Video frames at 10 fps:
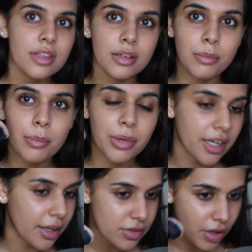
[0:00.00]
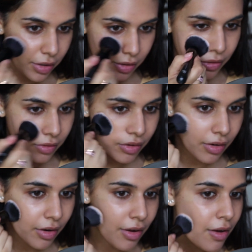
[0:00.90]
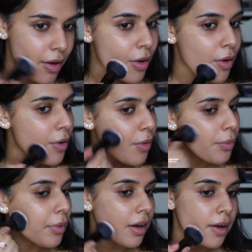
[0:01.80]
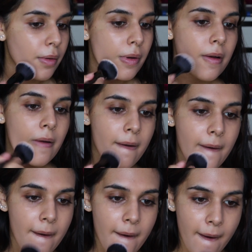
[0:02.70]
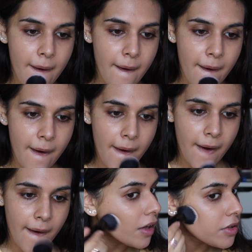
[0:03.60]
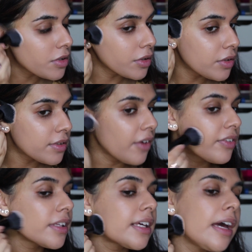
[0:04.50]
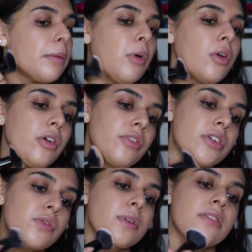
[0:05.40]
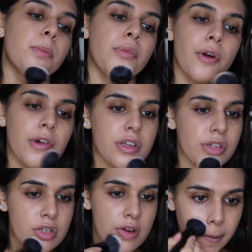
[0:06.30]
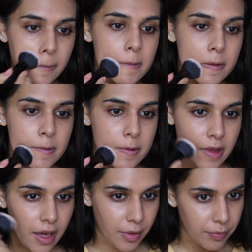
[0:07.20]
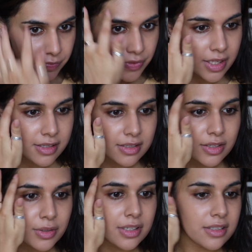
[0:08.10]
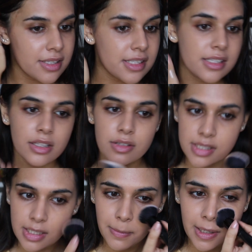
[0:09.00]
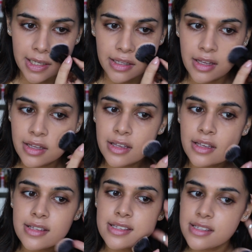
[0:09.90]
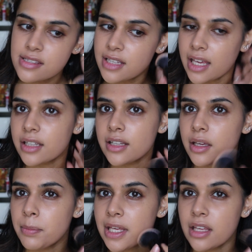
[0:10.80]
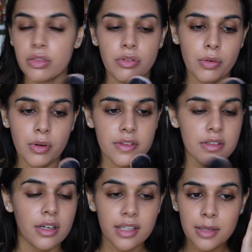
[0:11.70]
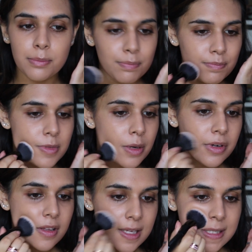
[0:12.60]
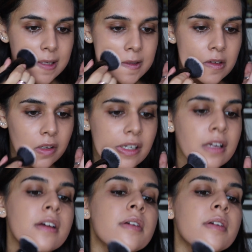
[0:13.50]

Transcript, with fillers: like, my breakout is gone. Wow. Yeah, so you definitely get more coverage with the brush. Yeah, it, you can still see my skin like peeking through on, I keep going on that side, sorry.